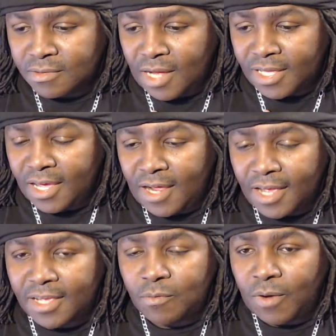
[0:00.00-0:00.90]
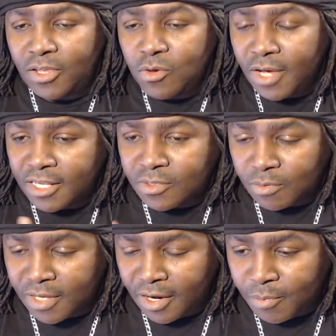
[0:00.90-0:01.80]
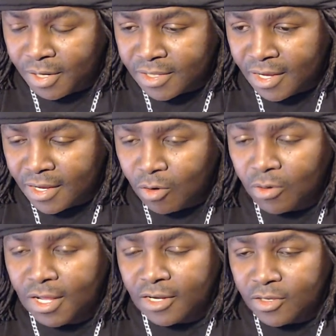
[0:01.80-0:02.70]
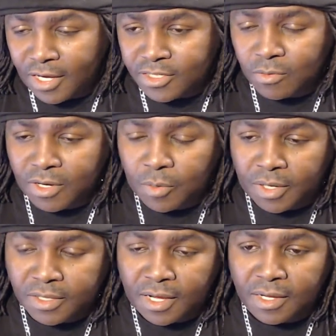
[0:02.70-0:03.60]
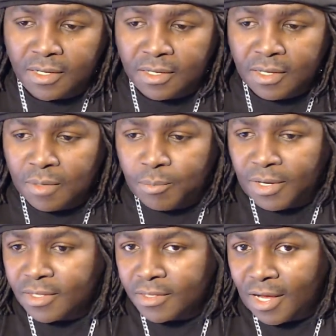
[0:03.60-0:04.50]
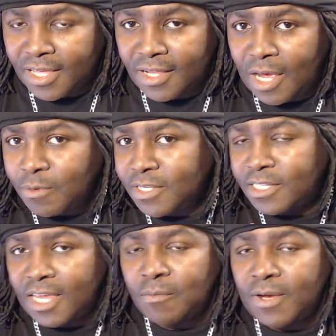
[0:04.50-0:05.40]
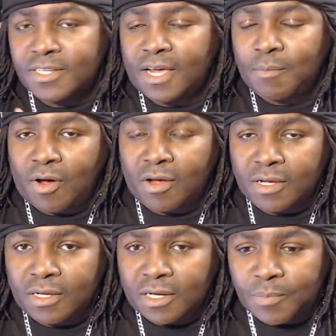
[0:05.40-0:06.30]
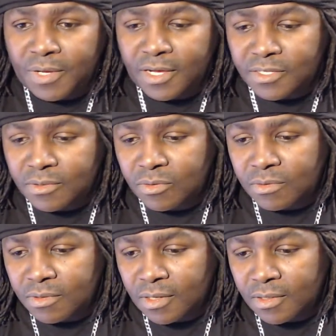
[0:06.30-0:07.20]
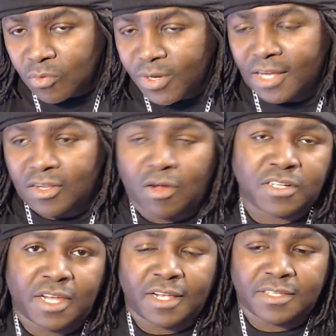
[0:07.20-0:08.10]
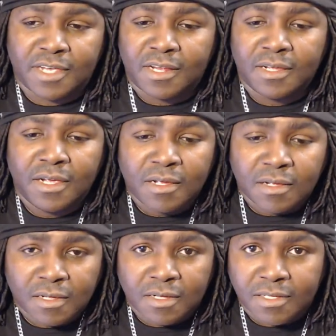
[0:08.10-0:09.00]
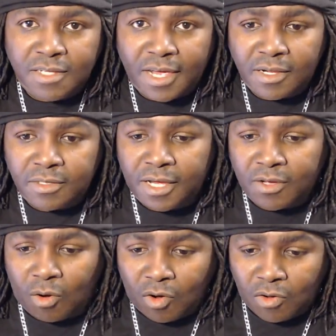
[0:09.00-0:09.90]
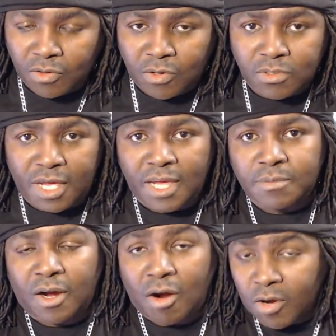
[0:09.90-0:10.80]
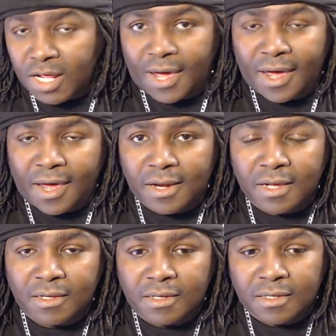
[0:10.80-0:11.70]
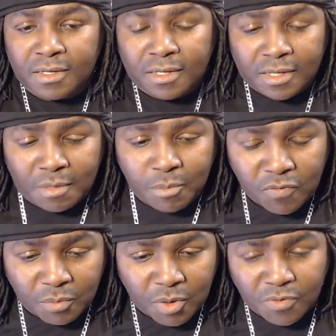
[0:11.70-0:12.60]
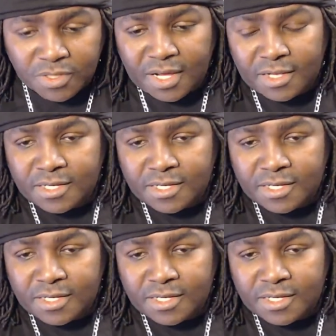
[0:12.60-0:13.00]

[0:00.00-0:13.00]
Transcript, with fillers: again, I get why you guys don't care about that, or a lot of you guys don't care about that. But again, that was the same reason I bought a PS3 at launch, like I said, because I could take all those games I already had and move them over to that